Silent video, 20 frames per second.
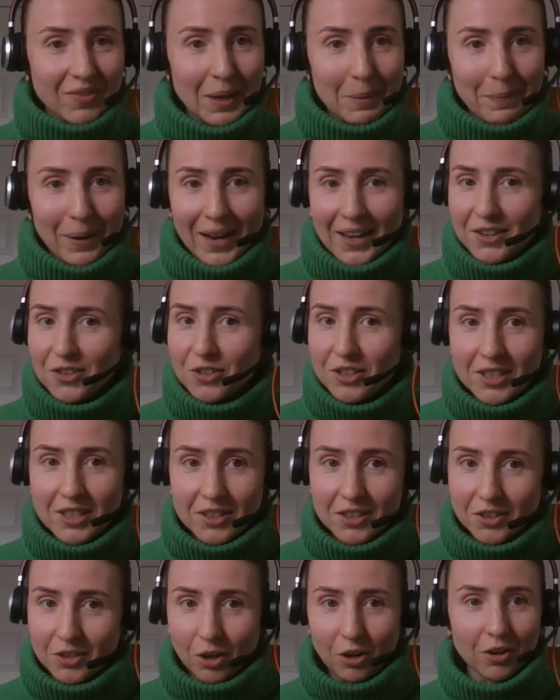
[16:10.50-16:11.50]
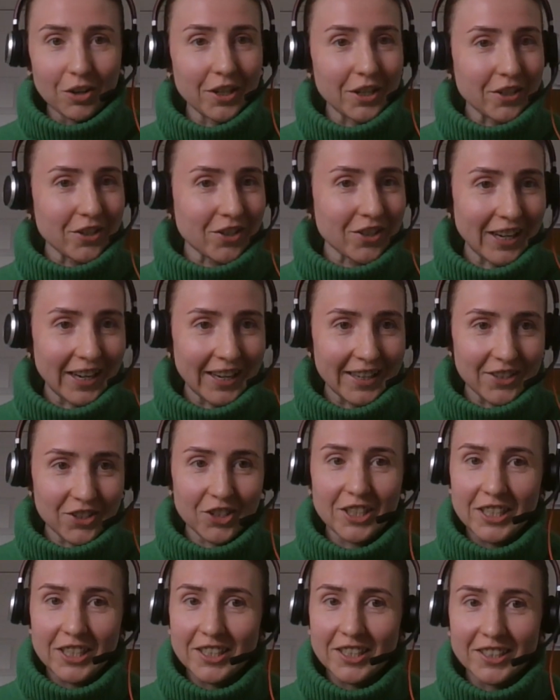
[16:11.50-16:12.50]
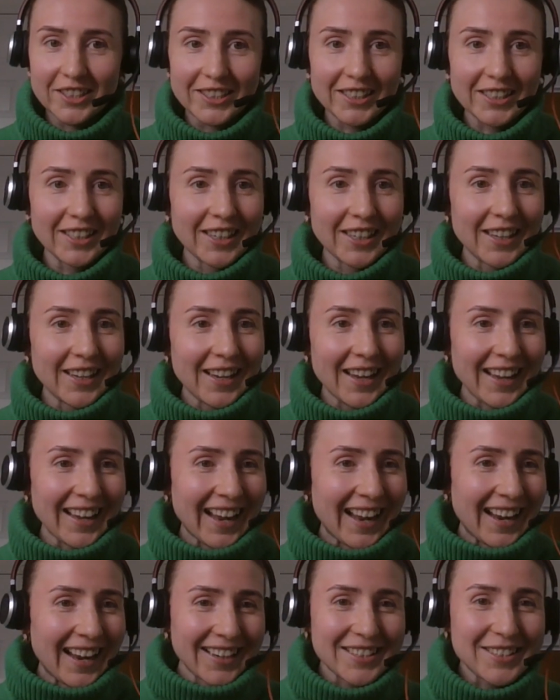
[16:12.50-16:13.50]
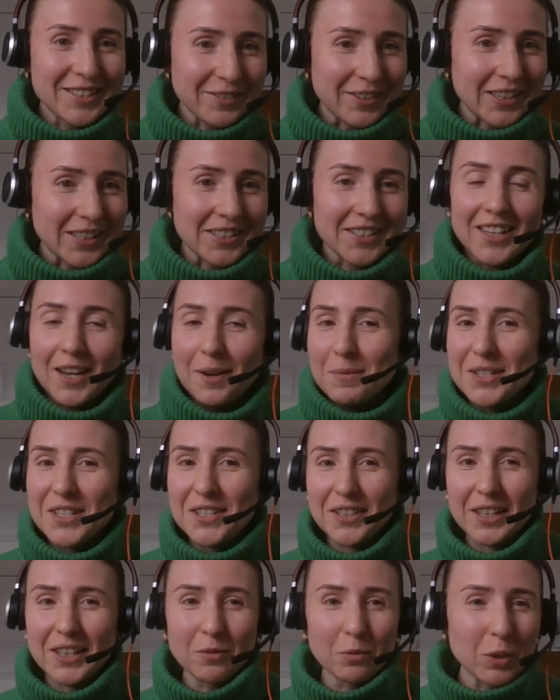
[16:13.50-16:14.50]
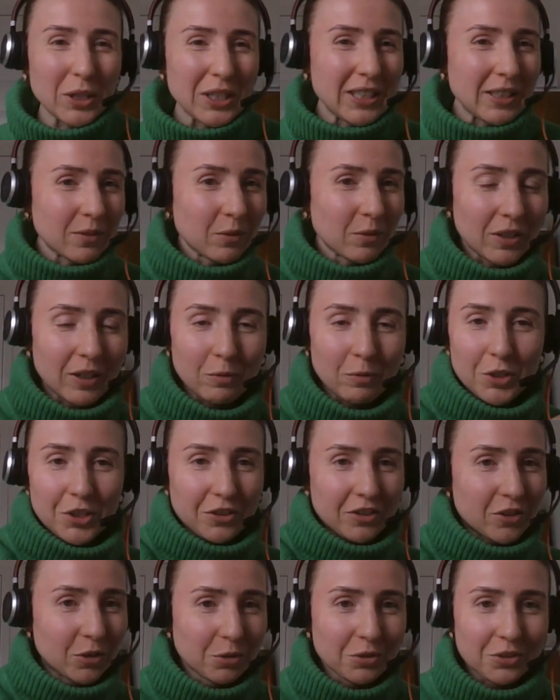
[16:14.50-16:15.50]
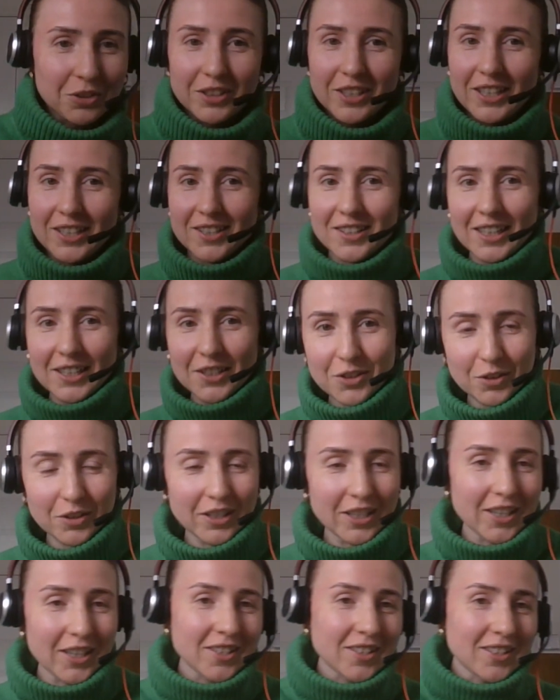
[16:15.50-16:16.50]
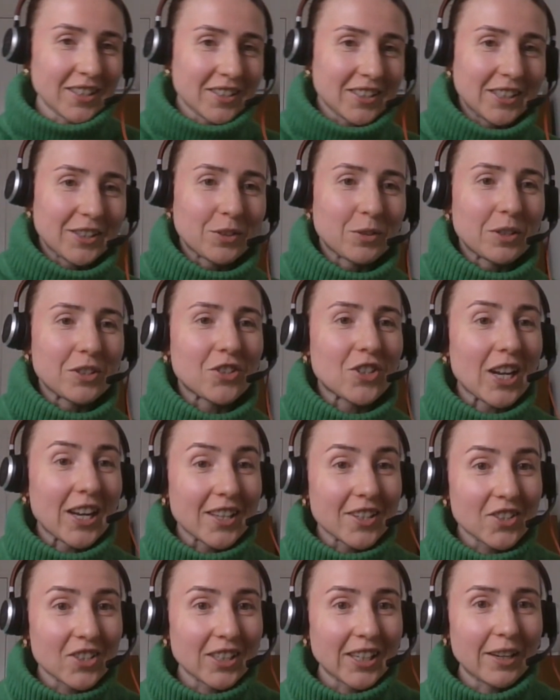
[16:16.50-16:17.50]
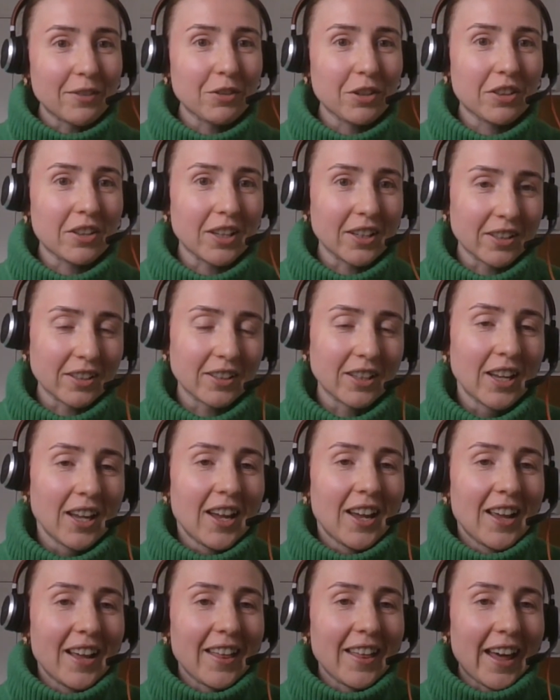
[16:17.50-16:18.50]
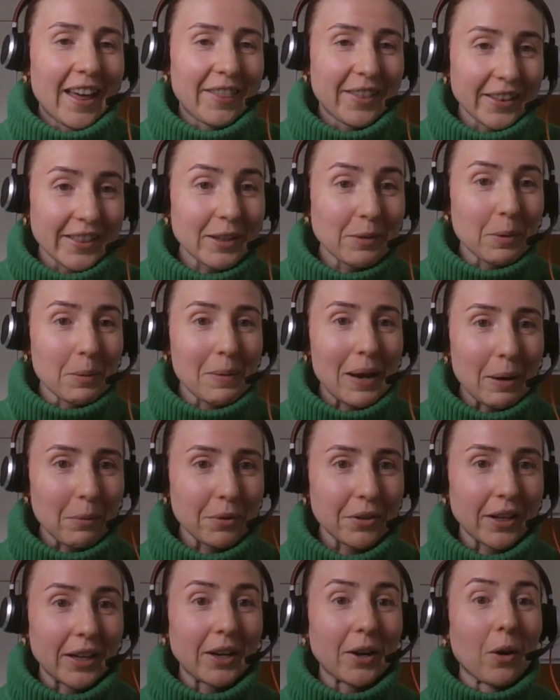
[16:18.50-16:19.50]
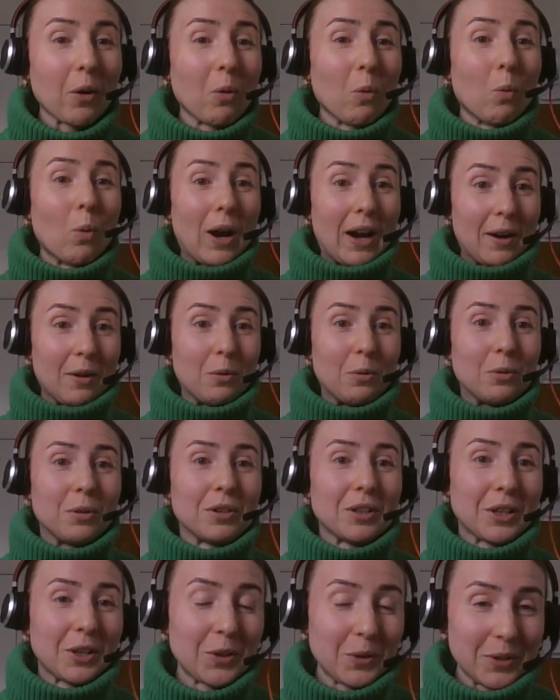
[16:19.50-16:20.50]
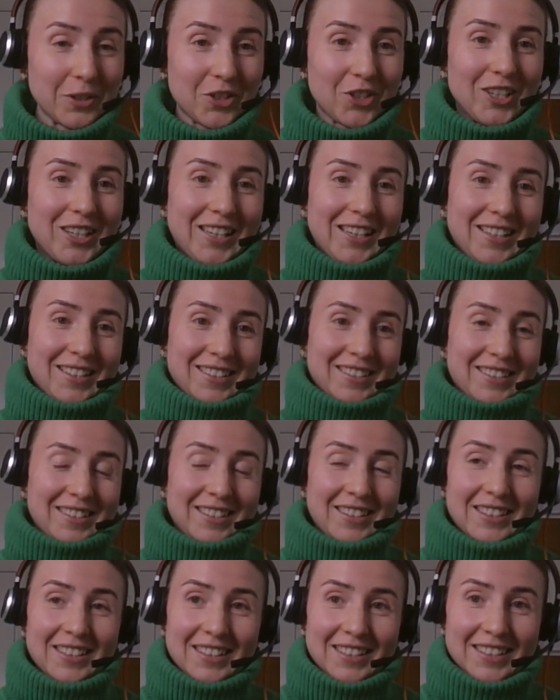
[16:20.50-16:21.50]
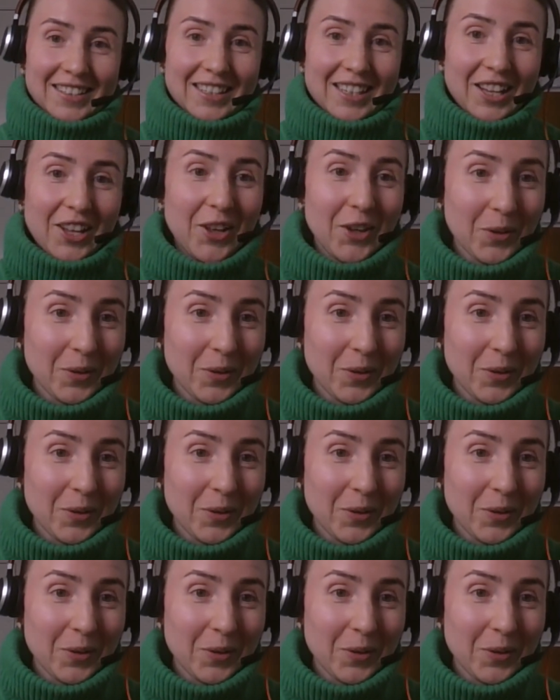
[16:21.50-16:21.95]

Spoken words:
passionate Scottish engineer activist come and saying, we don't do this, let's do this, and challenging everything. I think they were met with like, wow, who is she? Who